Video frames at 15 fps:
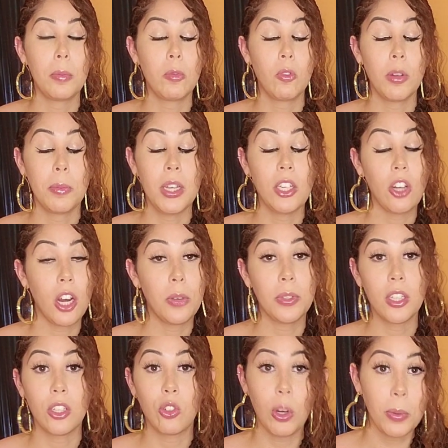when me and Johnny
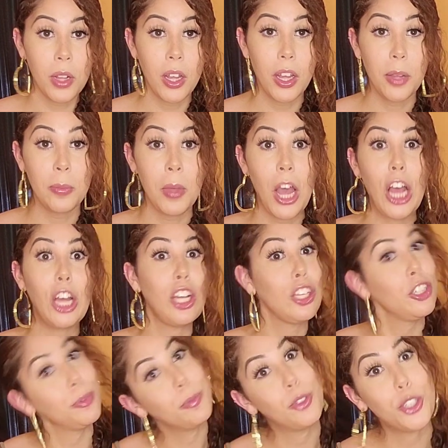went to the strip club,
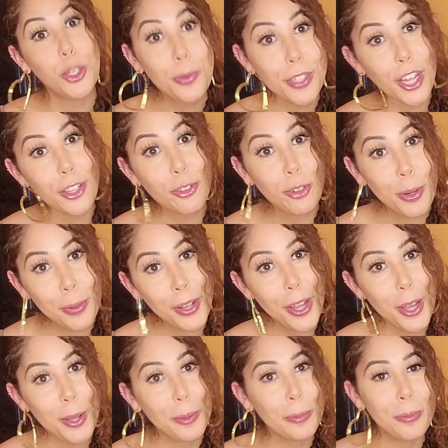she was at the strip
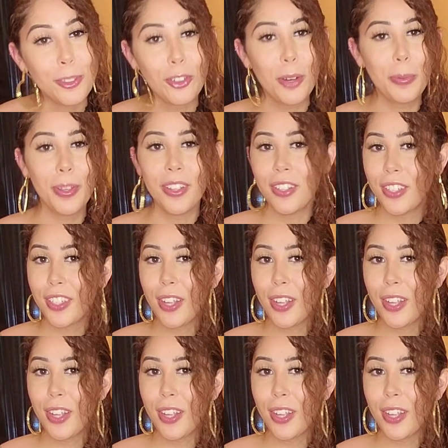club stripping.